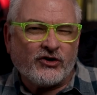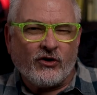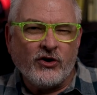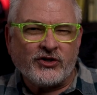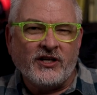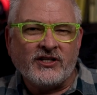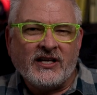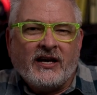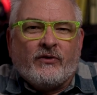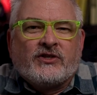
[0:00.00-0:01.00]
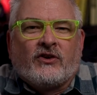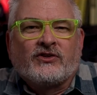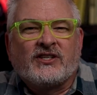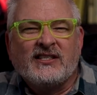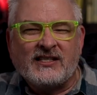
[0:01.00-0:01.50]
atrocious and it
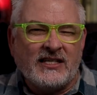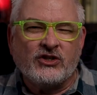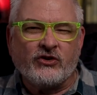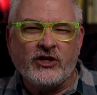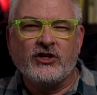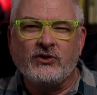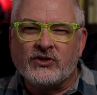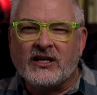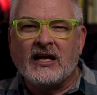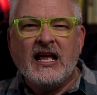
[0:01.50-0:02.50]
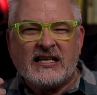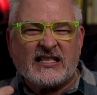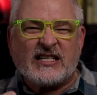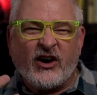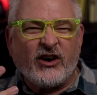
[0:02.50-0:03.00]
results in seizure-inducing
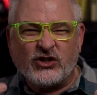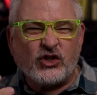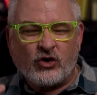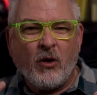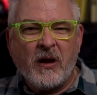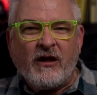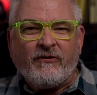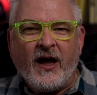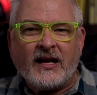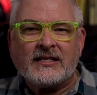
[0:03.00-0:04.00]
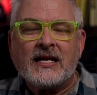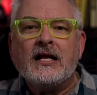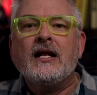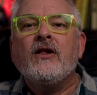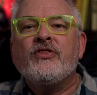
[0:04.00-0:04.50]
stuttered strobing effects,
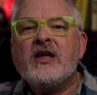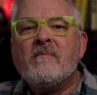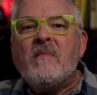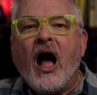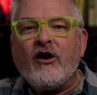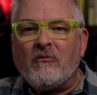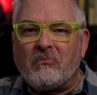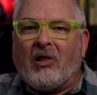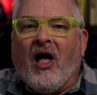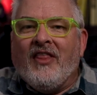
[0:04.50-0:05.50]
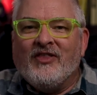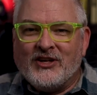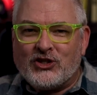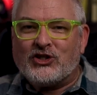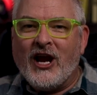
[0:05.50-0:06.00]
the amount of blood
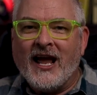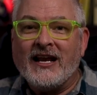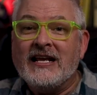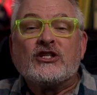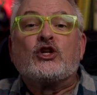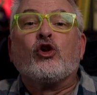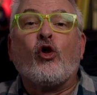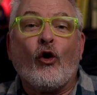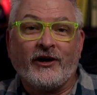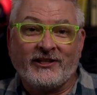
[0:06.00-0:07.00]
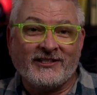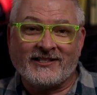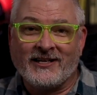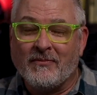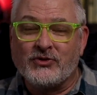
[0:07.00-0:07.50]
that's shed is
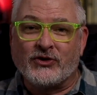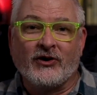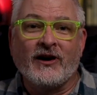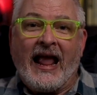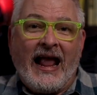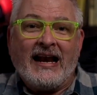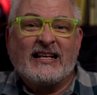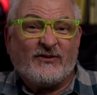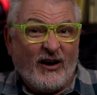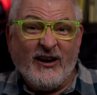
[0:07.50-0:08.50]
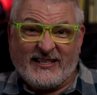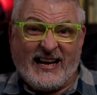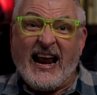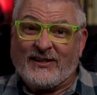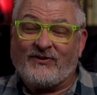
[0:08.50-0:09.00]
gloriously absurd, and it's very
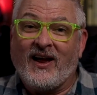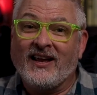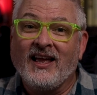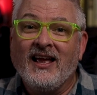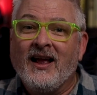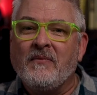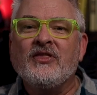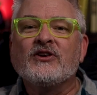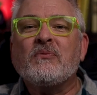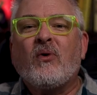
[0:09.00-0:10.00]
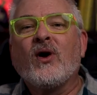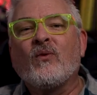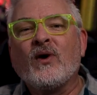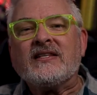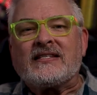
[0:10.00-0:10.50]
satisfying. I mean, there's a
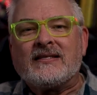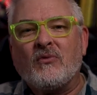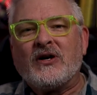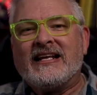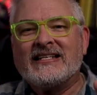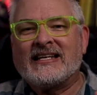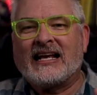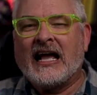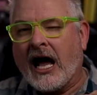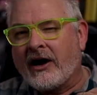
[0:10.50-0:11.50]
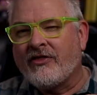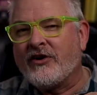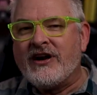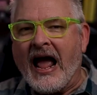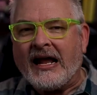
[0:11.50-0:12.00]
point when someone gets a cut on
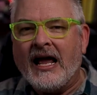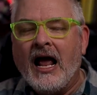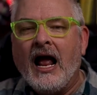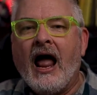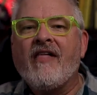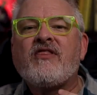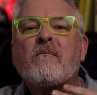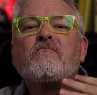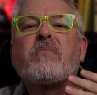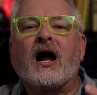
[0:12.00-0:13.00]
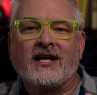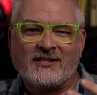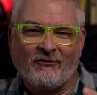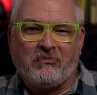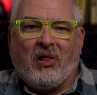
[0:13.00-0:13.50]
their neck and the
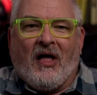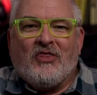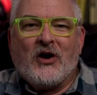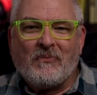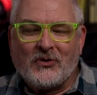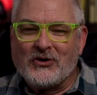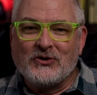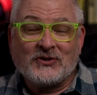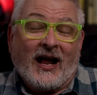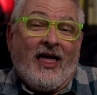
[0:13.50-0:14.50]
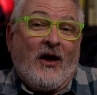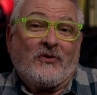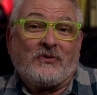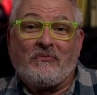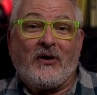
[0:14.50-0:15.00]
buckets of blood that are produced. I thought
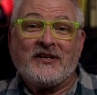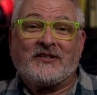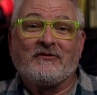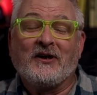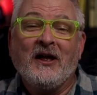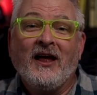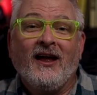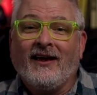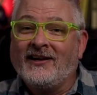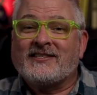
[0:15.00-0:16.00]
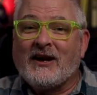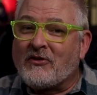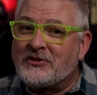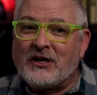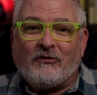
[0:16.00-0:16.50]
it was impressive. There's
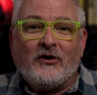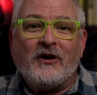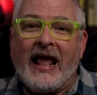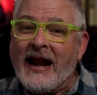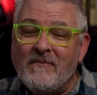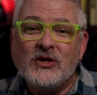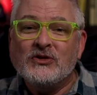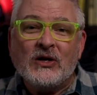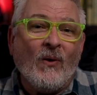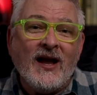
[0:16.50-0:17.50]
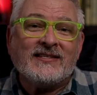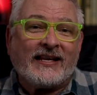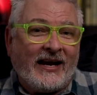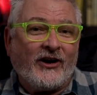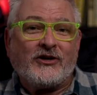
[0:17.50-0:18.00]
several different and amusing ways
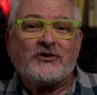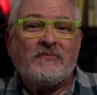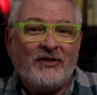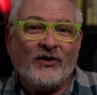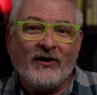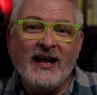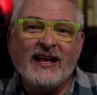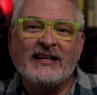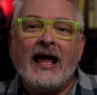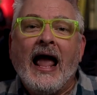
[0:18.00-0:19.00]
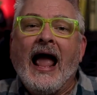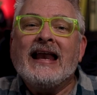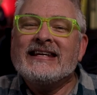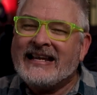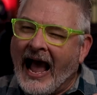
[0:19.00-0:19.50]
the characters meet their end,
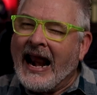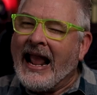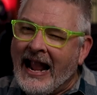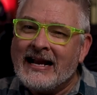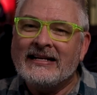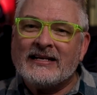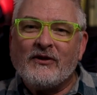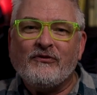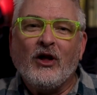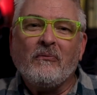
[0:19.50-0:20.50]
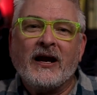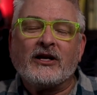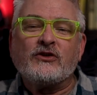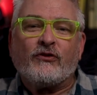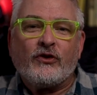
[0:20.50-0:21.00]
and you gotta hand it to the
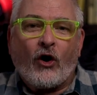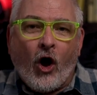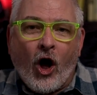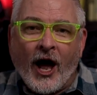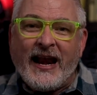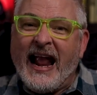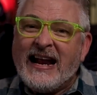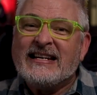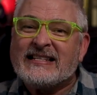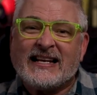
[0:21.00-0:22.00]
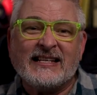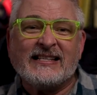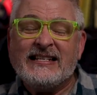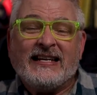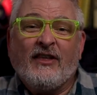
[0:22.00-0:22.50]
filmmakers for their odd and
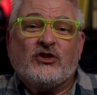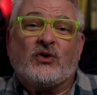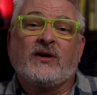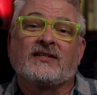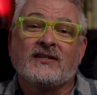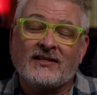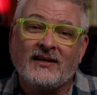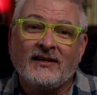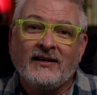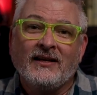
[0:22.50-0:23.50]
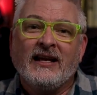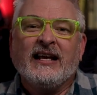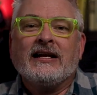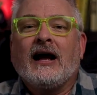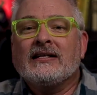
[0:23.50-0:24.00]
disgusting death choices.
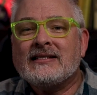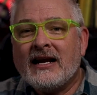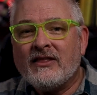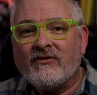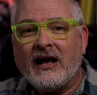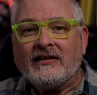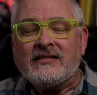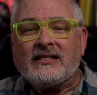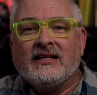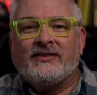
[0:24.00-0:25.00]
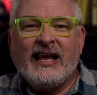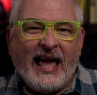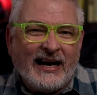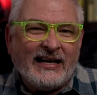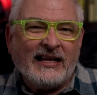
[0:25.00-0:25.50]
Now, outside of the violence, the
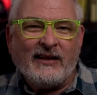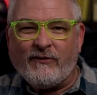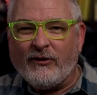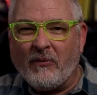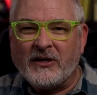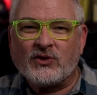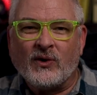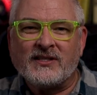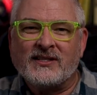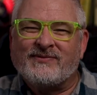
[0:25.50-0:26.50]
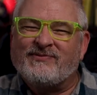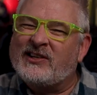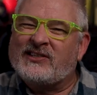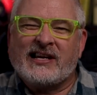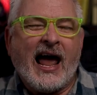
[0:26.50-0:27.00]
editing and filming choices,
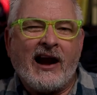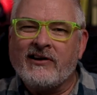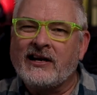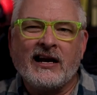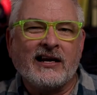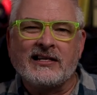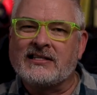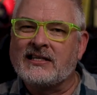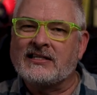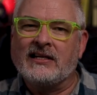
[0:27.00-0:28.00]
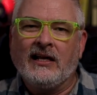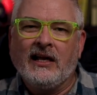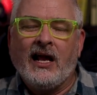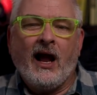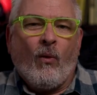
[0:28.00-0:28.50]
they're scattered and inconsistent.
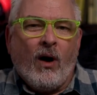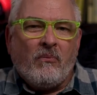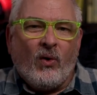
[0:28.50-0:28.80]
At one